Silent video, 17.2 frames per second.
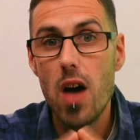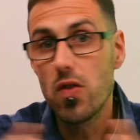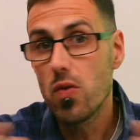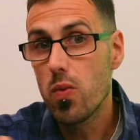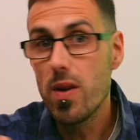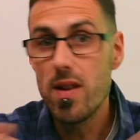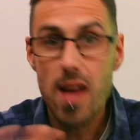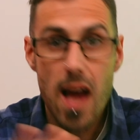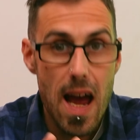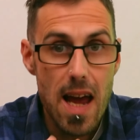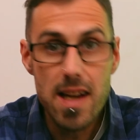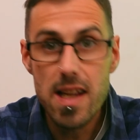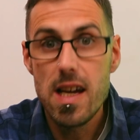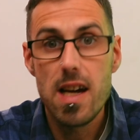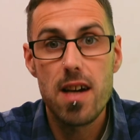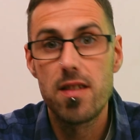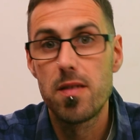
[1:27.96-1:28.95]
As with
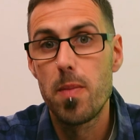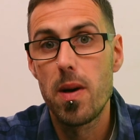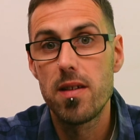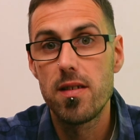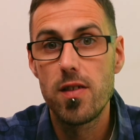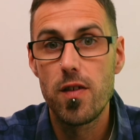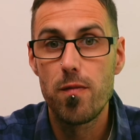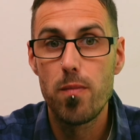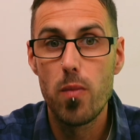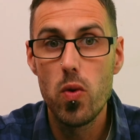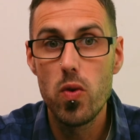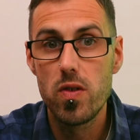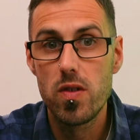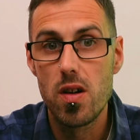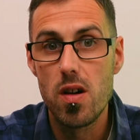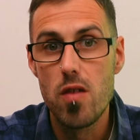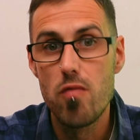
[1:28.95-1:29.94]
any expansive
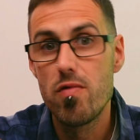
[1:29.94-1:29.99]
mortar,